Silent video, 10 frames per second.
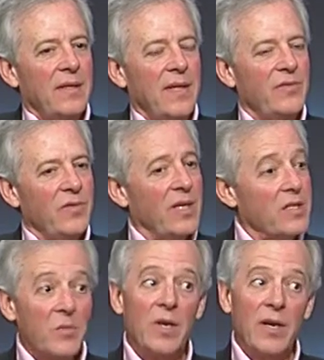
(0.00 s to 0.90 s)
And if you can get
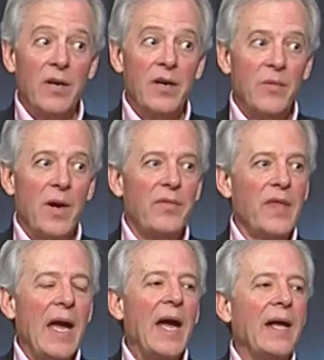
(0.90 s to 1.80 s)
some clarity around
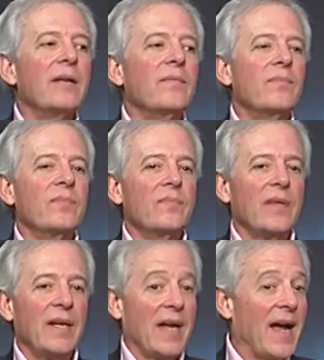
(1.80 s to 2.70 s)
that,
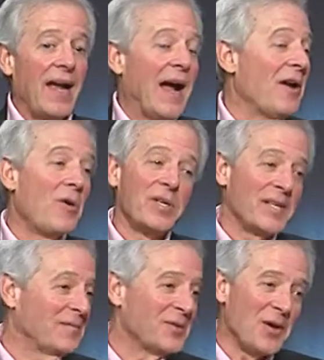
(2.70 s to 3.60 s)
and I always
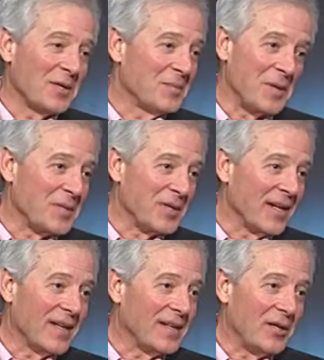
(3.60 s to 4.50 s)
have to talk to people to
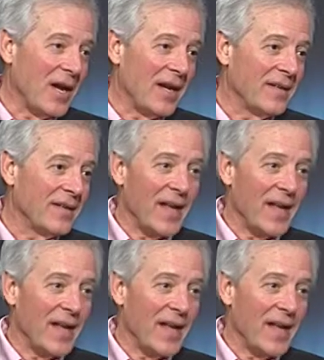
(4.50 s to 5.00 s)
get clear on it.